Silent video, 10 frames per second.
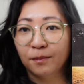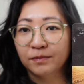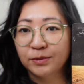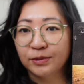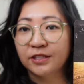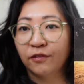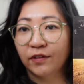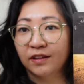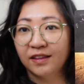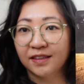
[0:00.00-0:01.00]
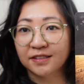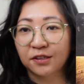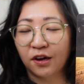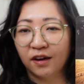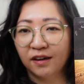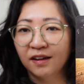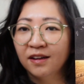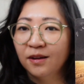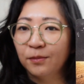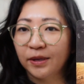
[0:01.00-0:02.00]
specifically this card,
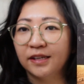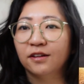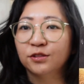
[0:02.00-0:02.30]
but it